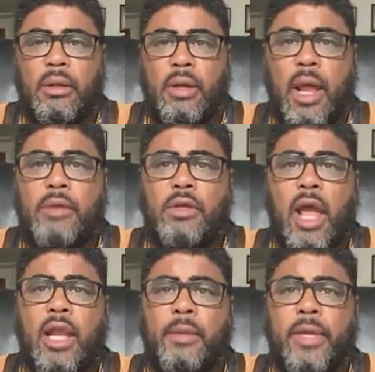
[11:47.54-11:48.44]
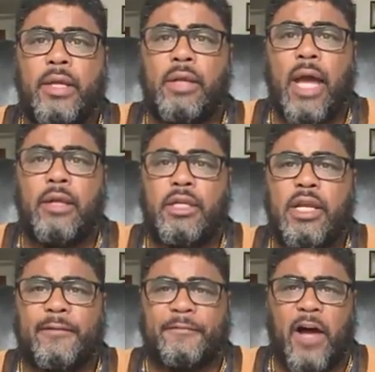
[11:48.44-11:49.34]
Now you got to be
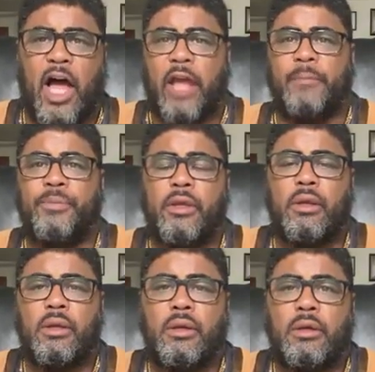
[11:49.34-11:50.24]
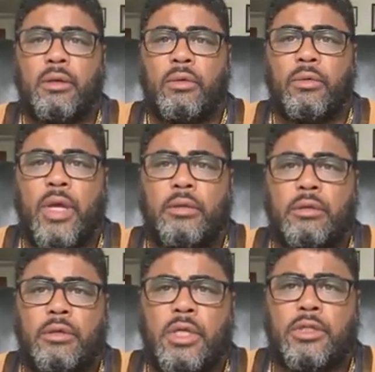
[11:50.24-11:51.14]
identified
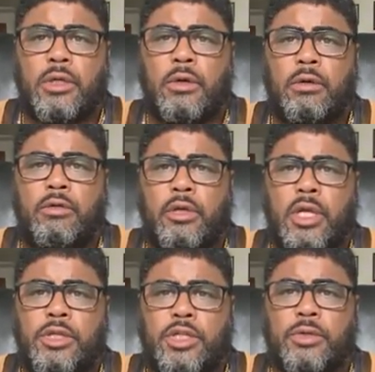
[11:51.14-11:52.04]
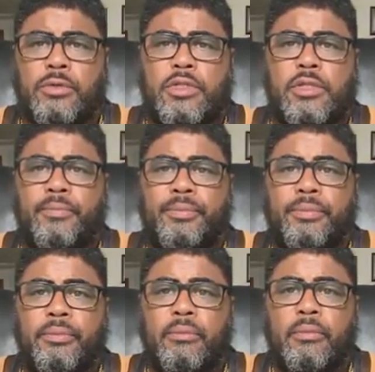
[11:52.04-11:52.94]
with digital credentials
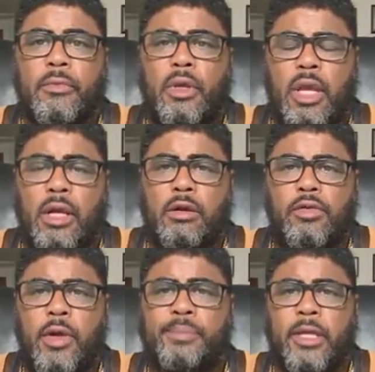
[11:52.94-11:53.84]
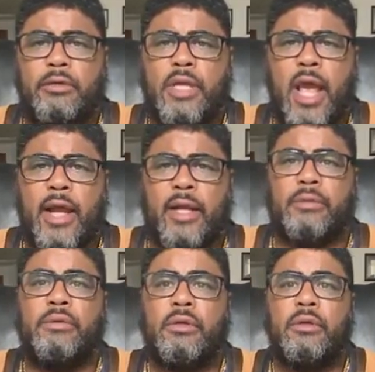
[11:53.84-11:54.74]
encrypted data
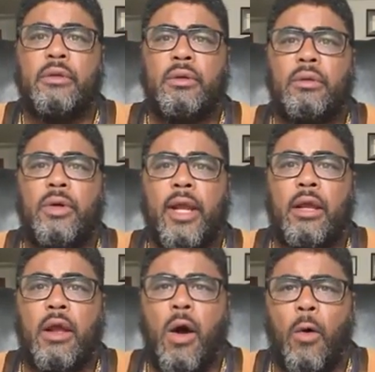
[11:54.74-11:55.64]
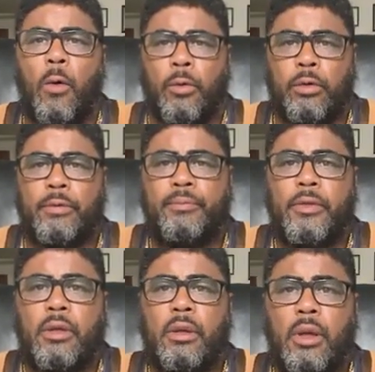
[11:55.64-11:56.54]
or a code
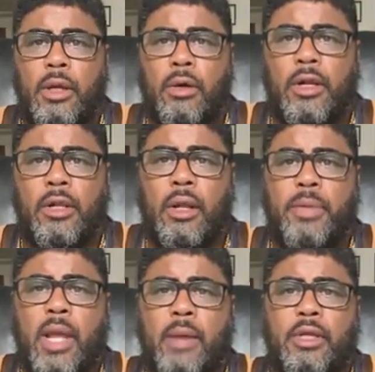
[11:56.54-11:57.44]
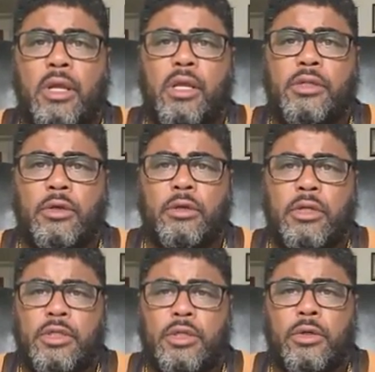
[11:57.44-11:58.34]
in order to be able to get your
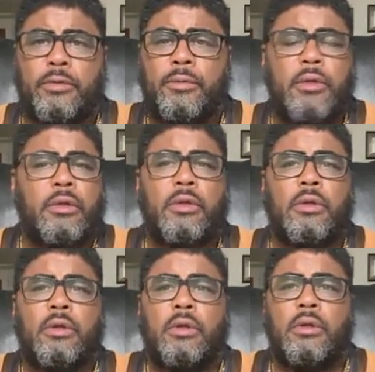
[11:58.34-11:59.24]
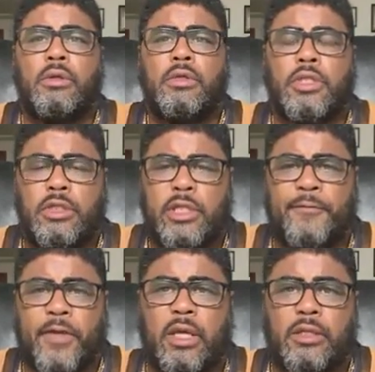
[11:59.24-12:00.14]
digital
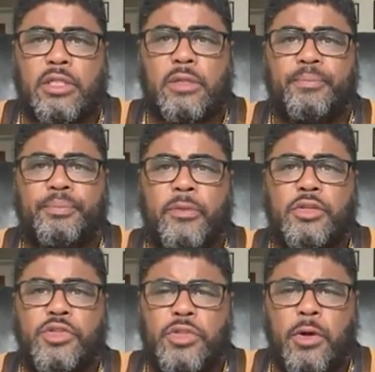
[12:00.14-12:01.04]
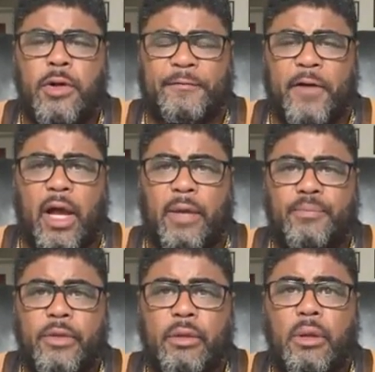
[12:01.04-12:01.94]
certificates certified
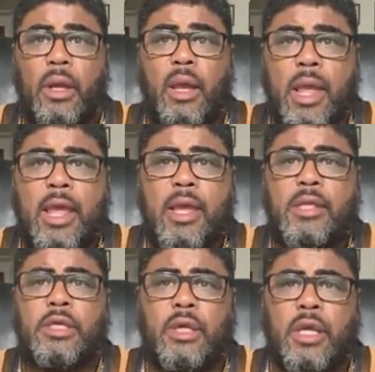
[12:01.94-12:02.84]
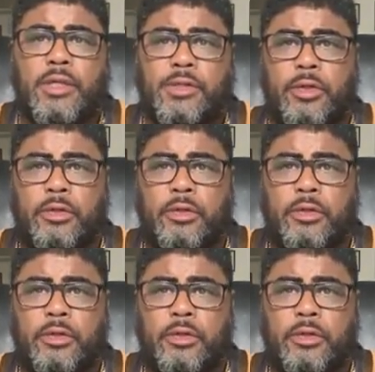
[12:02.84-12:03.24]
and to get your